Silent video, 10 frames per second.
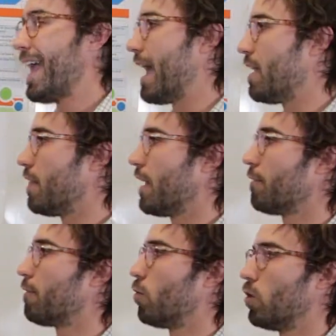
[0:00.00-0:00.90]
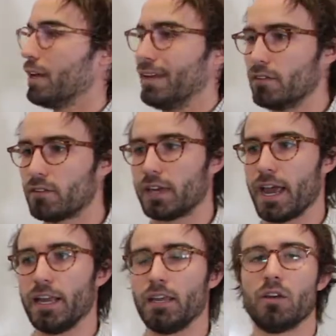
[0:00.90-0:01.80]
and therefore
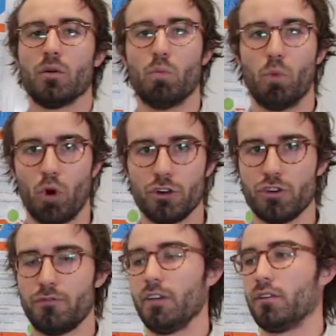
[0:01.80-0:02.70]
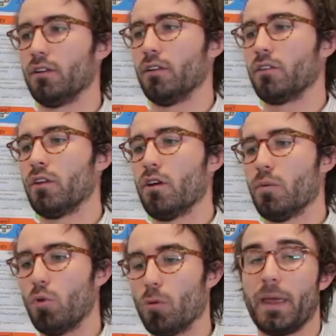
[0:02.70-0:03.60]
instigating more new visitors,
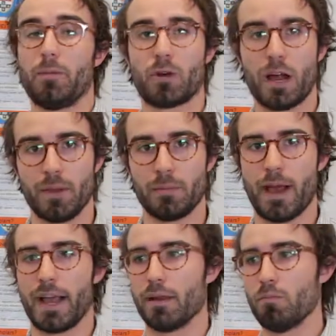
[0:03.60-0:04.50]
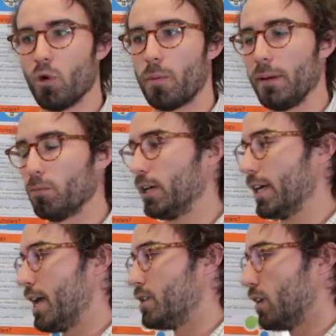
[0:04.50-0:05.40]
more people coming back and more people
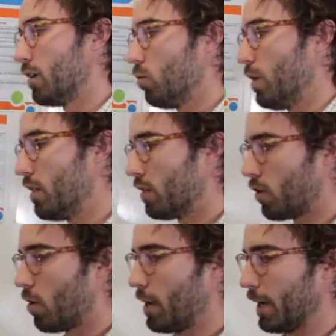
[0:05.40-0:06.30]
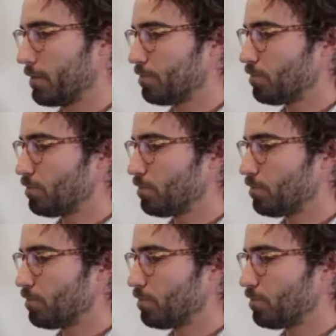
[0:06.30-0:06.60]
engaging with the topic.